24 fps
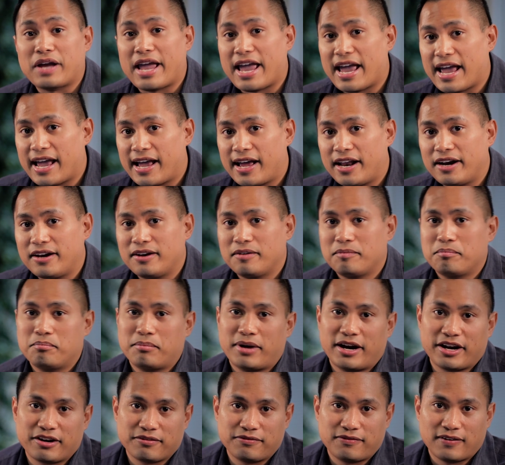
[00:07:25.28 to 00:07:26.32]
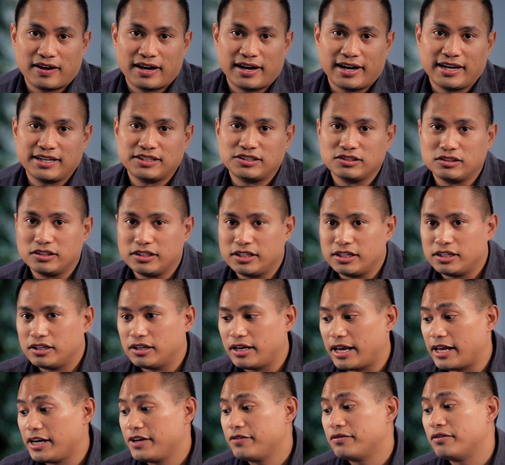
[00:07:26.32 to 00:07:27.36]
add, modify, delete,
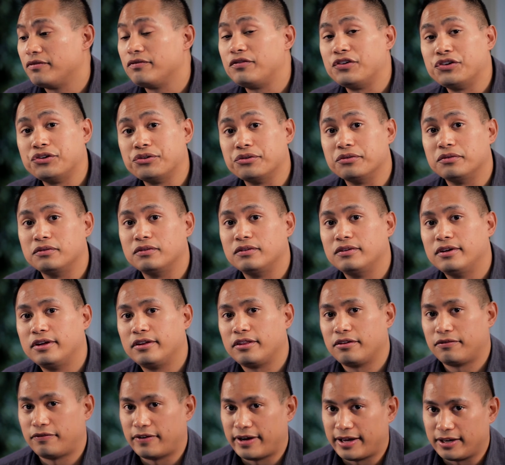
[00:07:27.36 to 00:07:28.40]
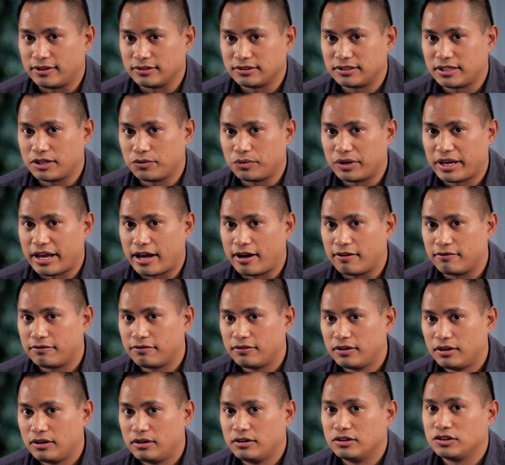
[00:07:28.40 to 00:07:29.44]
and even view the files that we have
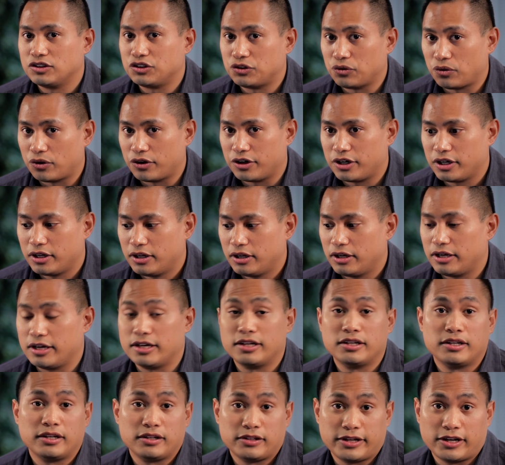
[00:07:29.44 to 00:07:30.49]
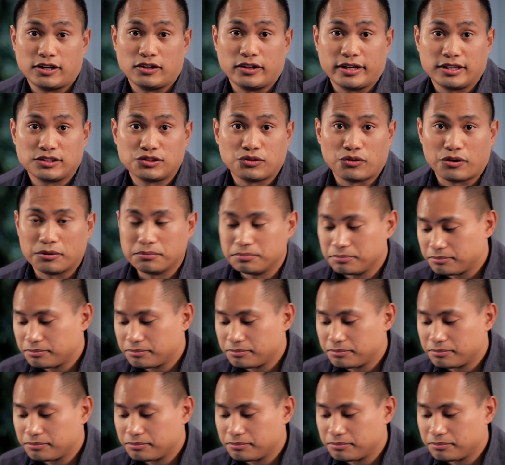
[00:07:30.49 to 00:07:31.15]
stored in Data Lake Store.